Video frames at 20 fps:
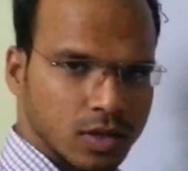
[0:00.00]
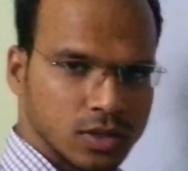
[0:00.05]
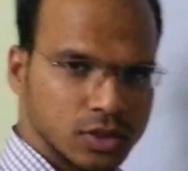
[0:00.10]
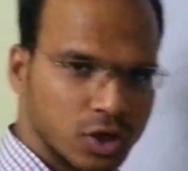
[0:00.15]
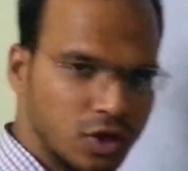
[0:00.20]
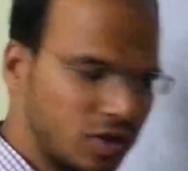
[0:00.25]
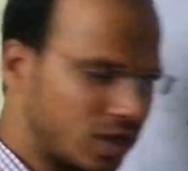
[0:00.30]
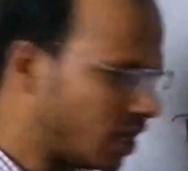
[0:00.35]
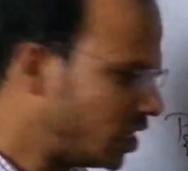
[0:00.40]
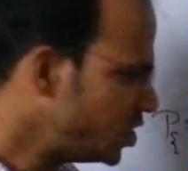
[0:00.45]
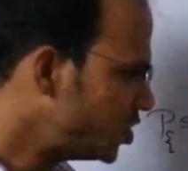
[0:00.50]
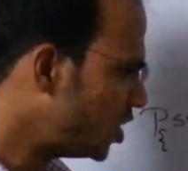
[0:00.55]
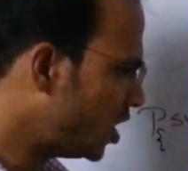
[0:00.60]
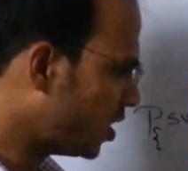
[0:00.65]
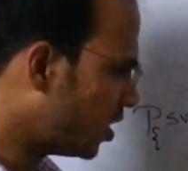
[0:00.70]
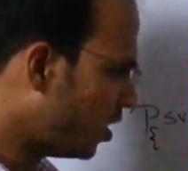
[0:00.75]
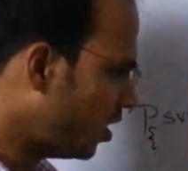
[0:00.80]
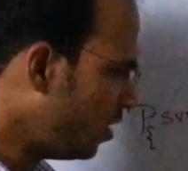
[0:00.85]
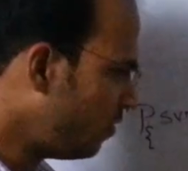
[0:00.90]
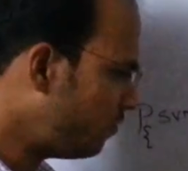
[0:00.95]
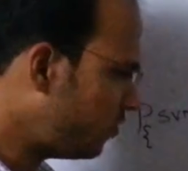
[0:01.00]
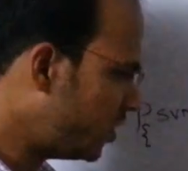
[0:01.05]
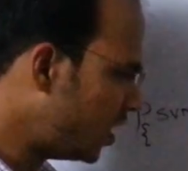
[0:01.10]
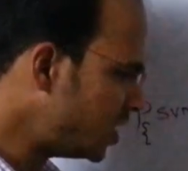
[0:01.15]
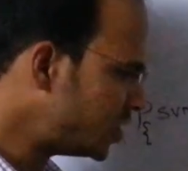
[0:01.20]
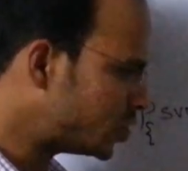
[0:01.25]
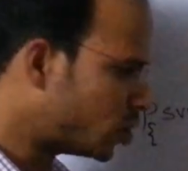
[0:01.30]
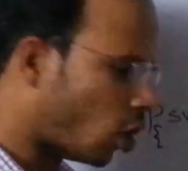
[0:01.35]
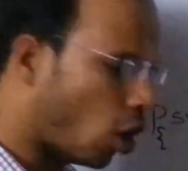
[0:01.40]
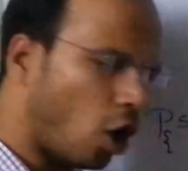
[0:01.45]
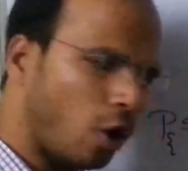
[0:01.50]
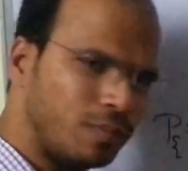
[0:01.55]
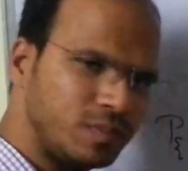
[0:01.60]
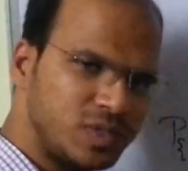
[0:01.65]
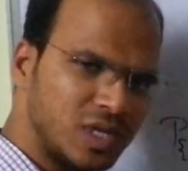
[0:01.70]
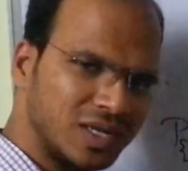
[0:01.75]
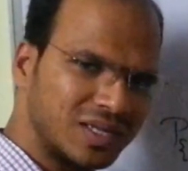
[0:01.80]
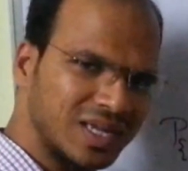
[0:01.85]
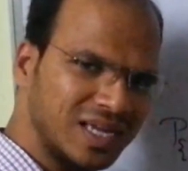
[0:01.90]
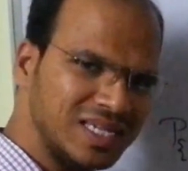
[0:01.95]
So you can check if this
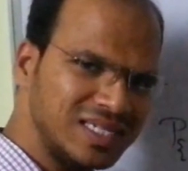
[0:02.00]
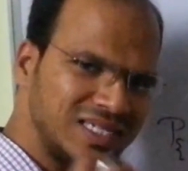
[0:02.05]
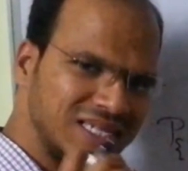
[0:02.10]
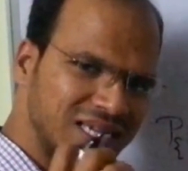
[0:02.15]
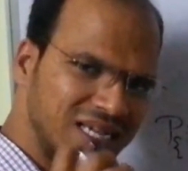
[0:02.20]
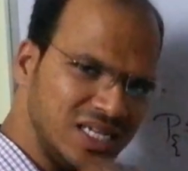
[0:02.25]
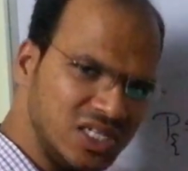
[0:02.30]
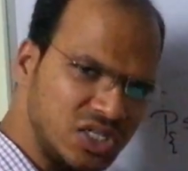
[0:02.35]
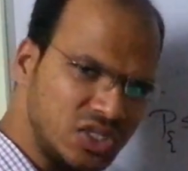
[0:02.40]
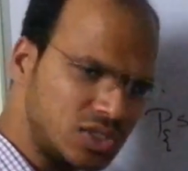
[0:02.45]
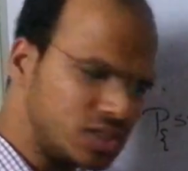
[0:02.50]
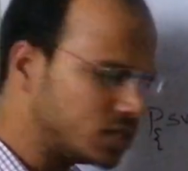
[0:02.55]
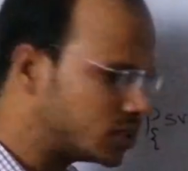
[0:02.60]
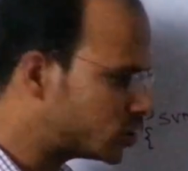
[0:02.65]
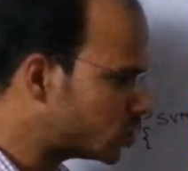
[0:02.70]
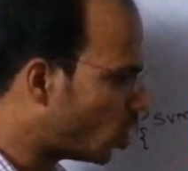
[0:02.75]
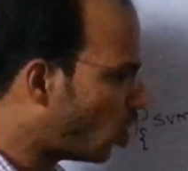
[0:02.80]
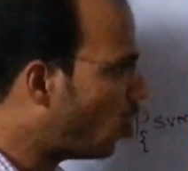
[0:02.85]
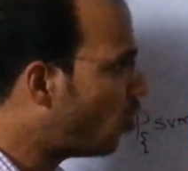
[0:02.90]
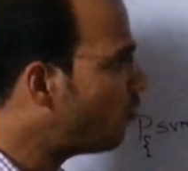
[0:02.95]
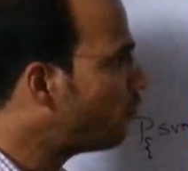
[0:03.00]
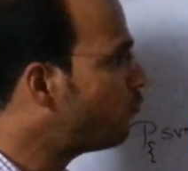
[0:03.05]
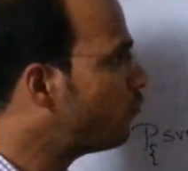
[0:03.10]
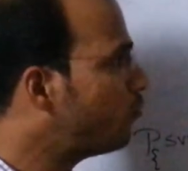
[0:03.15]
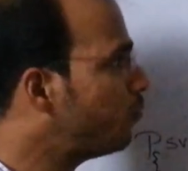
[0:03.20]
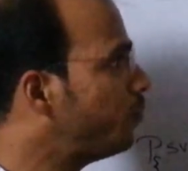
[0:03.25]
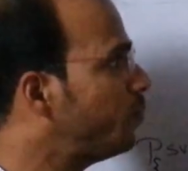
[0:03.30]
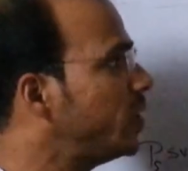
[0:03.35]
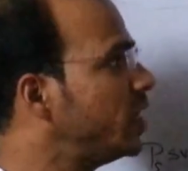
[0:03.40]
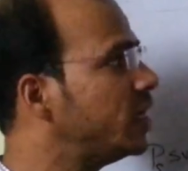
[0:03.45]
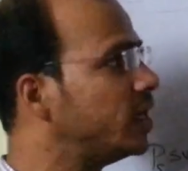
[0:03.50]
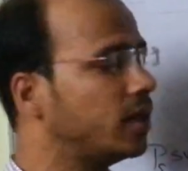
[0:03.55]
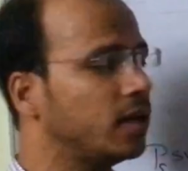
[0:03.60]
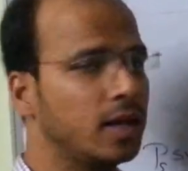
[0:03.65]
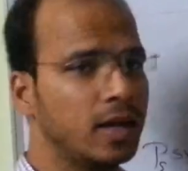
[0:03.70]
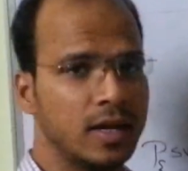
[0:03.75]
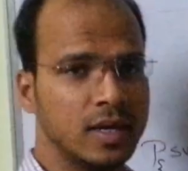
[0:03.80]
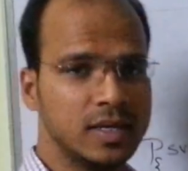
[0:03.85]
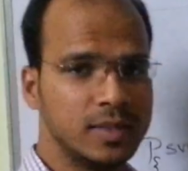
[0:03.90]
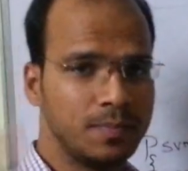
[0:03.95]
object is instance of P
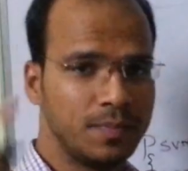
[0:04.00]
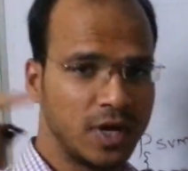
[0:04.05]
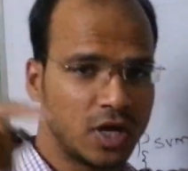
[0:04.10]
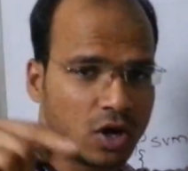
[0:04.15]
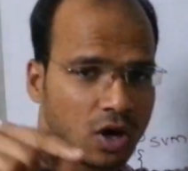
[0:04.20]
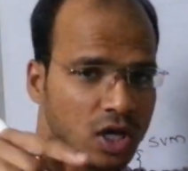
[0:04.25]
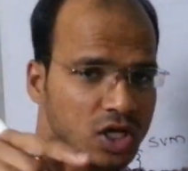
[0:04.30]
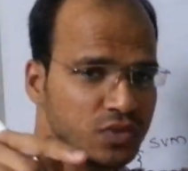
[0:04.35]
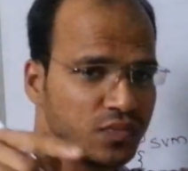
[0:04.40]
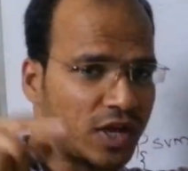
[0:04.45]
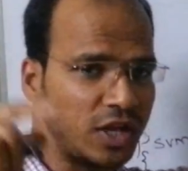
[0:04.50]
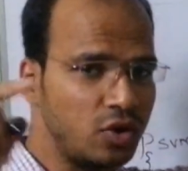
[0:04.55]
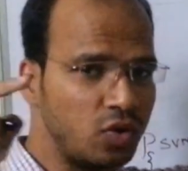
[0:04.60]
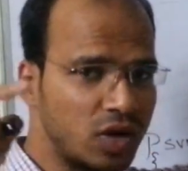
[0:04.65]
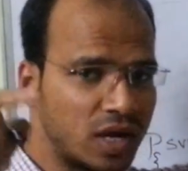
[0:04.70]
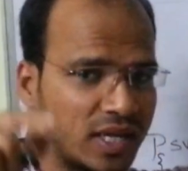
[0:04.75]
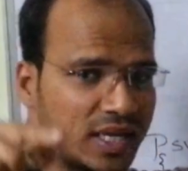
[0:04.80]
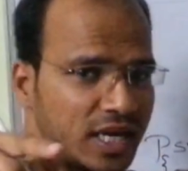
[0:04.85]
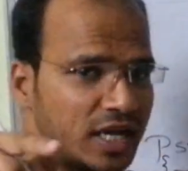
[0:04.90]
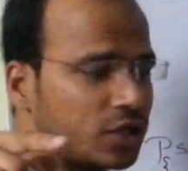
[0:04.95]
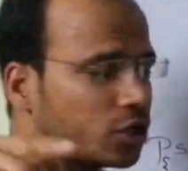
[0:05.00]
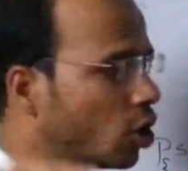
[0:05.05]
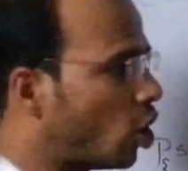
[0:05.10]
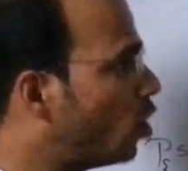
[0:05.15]
because when you create